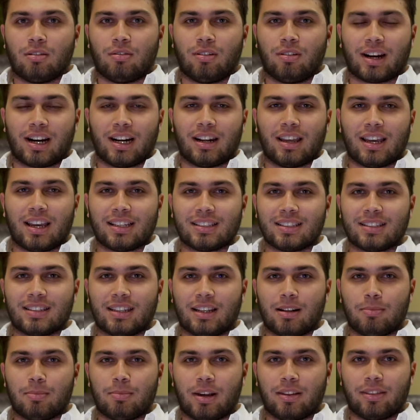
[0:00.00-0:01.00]
were kind of
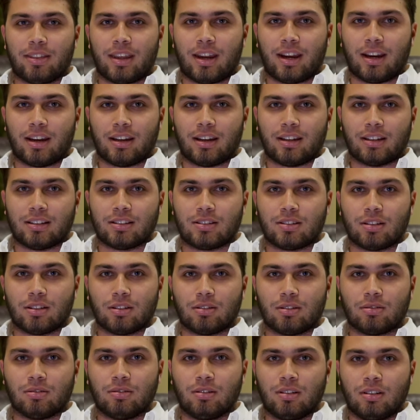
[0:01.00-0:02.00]
hesitant about that, and
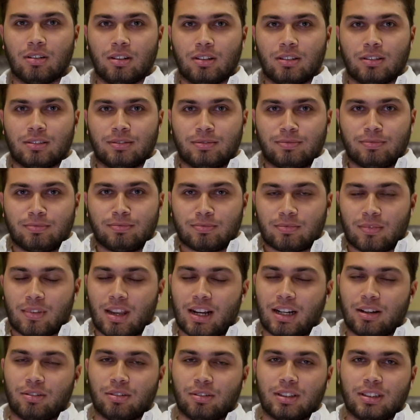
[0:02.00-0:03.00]
so
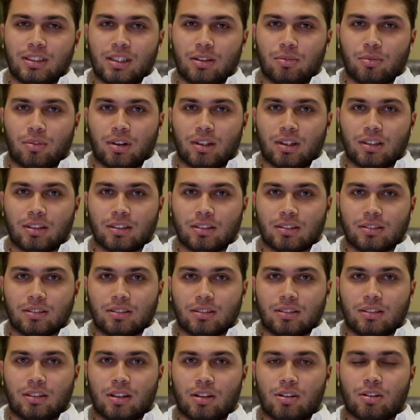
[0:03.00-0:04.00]
I really didn't want
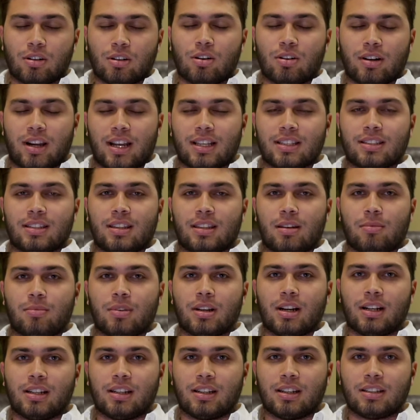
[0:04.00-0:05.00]
to, go against them,
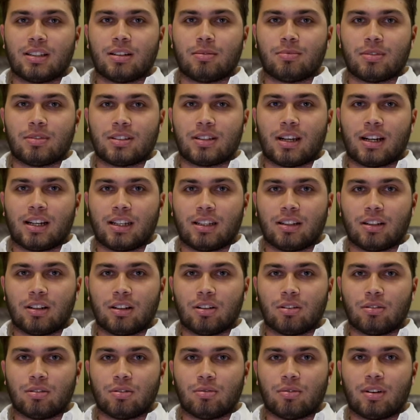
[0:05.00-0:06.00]
and I ended up deciding to
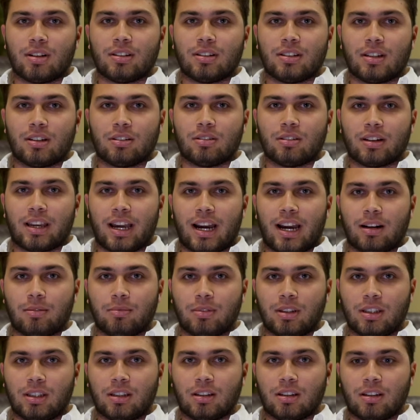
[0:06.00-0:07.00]
go to Juan Diego
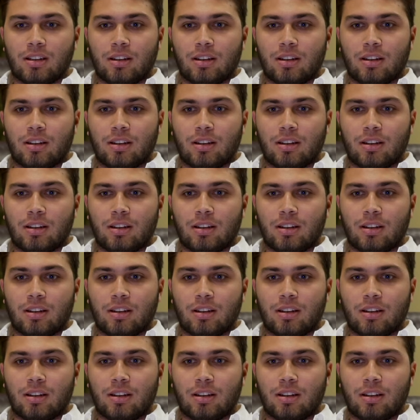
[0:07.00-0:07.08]
Academy.